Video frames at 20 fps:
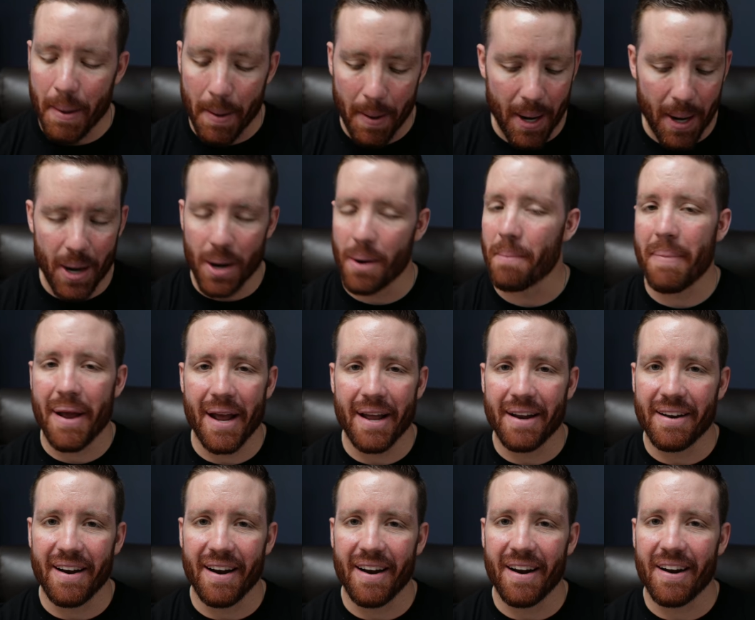here in
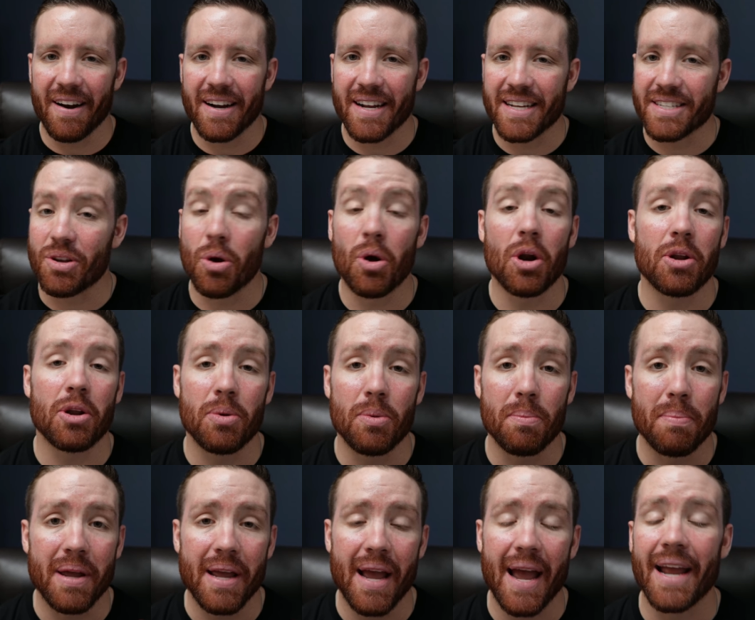Bandera is going to
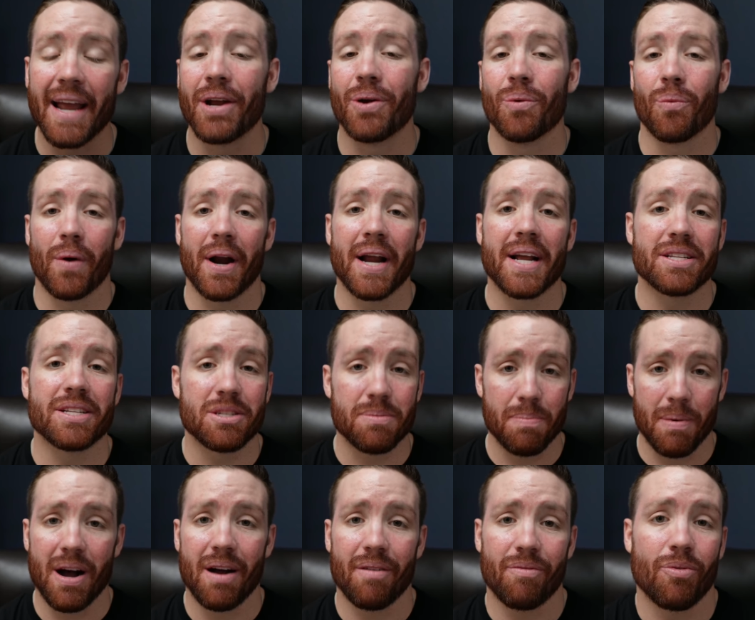be a great
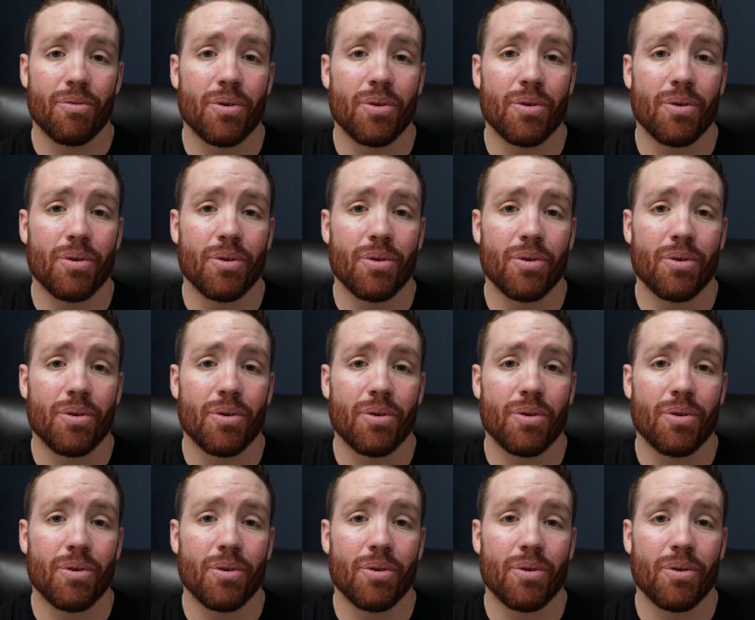spot